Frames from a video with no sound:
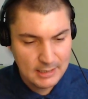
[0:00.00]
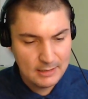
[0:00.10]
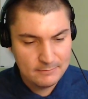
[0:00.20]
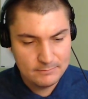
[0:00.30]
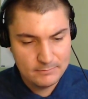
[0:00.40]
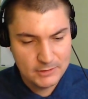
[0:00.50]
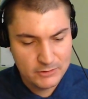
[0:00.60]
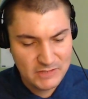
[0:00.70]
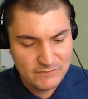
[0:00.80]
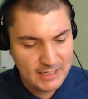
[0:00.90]
Um, you
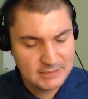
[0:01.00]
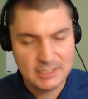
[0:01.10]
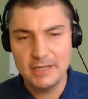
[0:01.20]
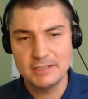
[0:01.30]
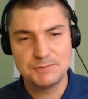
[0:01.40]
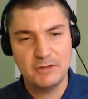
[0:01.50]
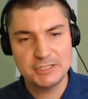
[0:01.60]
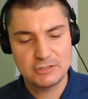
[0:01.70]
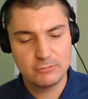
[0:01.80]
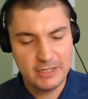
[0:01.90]
know, even that Titans
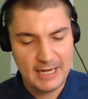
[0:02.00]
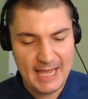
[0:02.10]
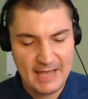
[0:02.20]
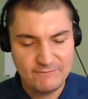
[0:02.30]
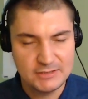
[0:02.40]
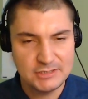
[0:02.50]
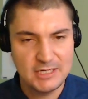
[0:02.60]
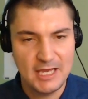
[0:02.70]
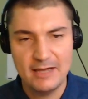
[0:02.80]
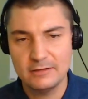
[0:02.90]
plus three and a half at
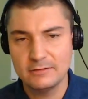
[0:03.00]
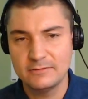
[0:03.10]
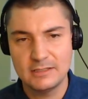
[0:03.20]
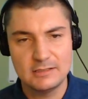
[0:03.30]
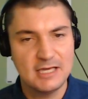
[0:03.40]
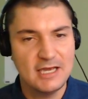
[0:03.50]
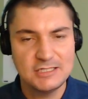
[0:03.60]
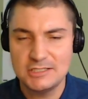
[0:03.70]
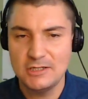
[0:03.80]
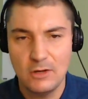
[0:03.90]
Seattle,
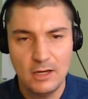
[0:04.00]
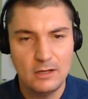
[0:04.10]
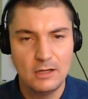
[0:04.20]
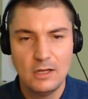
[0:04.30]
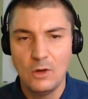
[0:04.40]
KC uh,